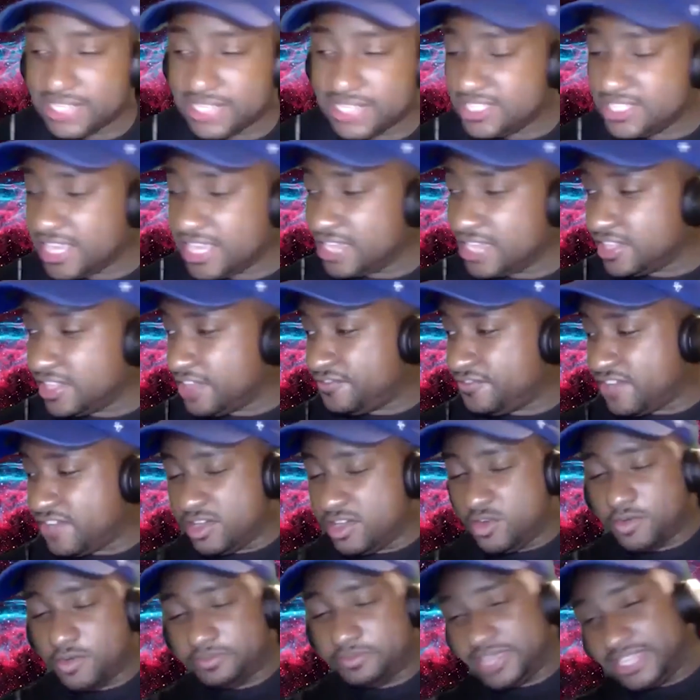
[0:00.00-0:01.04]
as hell. They friend gonna
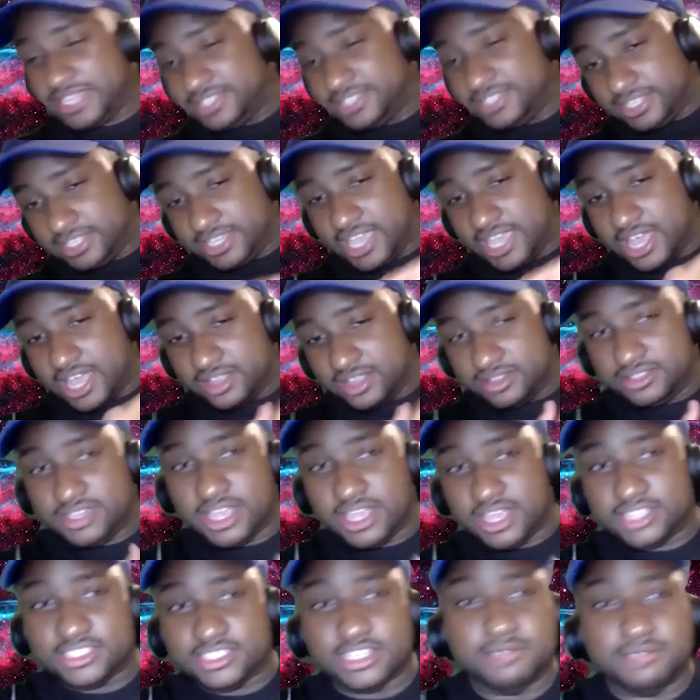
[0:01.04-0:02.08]
whip their titty out and
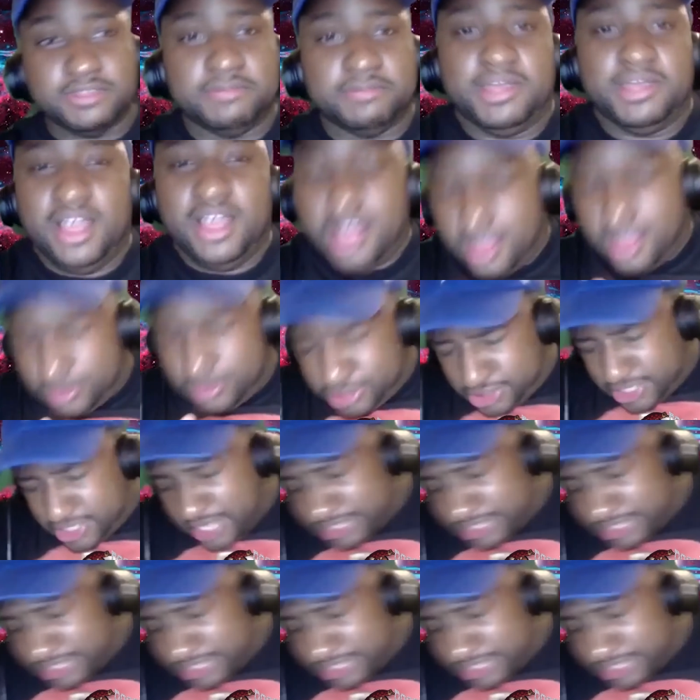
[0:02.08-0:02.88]
touch them. They go, oh shit,